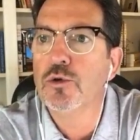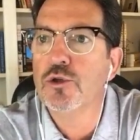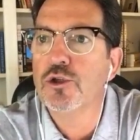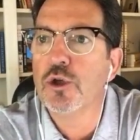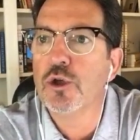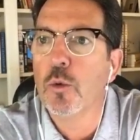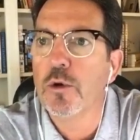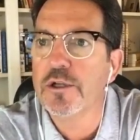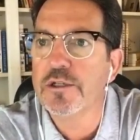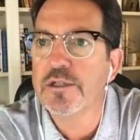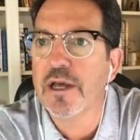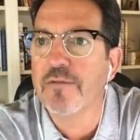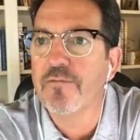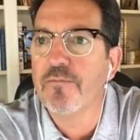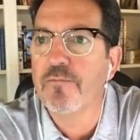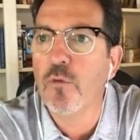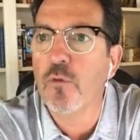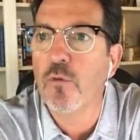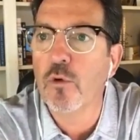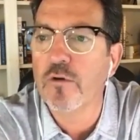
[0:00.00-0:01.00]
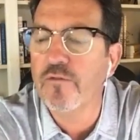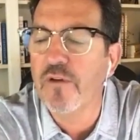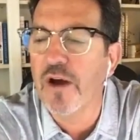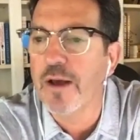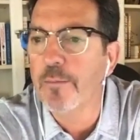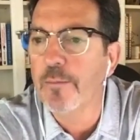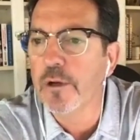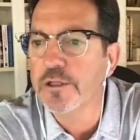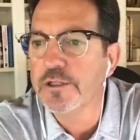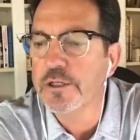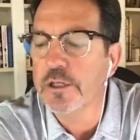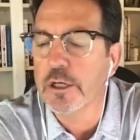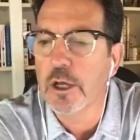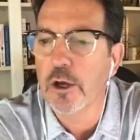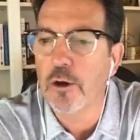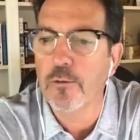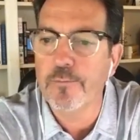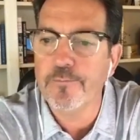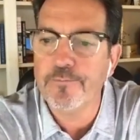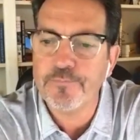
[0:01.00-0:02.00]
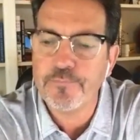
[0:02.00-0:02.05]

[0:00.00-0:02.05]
So what is that, 4 or 5 months ago?